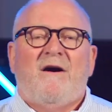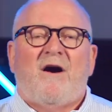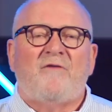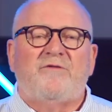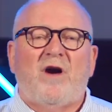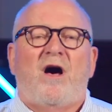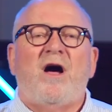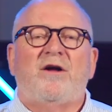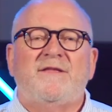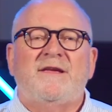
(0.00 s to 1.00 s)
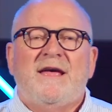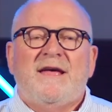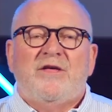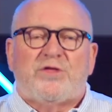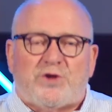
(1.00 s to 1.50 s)
of God
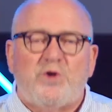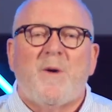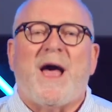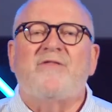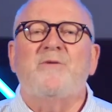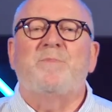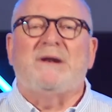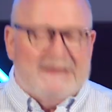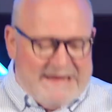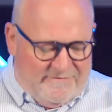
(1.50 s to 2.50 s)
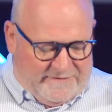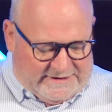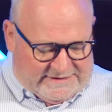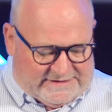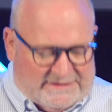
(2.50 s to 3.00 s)
through other
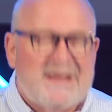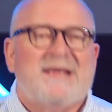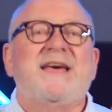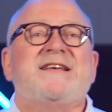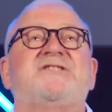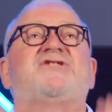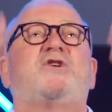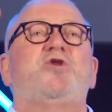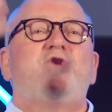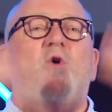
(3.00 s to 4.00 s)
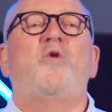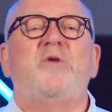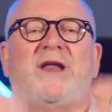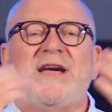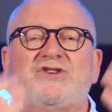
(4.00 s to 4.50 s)
believers. Yes, still your
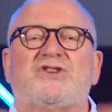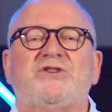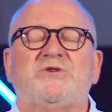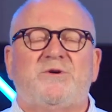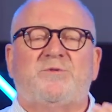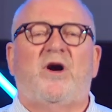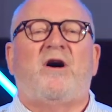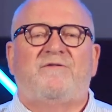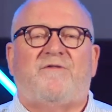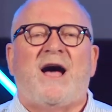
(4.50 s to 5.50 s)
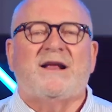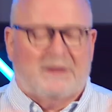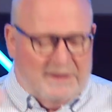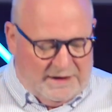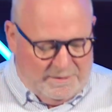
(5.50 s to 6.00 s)
relationship with God,
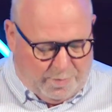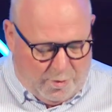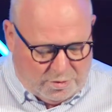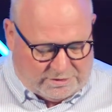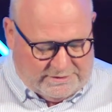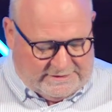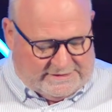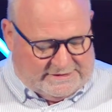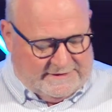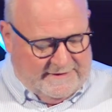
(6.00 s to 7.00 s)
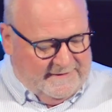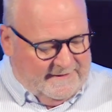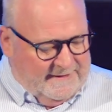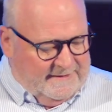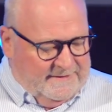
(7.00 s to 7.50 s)
vital and important.
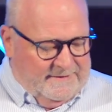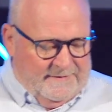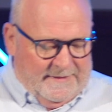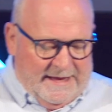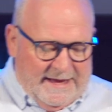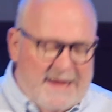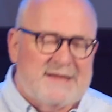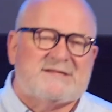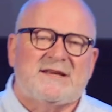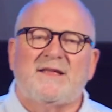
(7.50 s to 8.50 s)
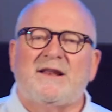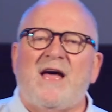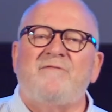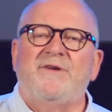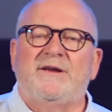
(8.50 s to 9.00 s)
It's in the
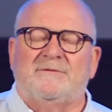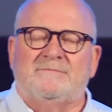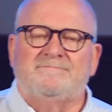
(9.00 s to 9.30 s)
loving.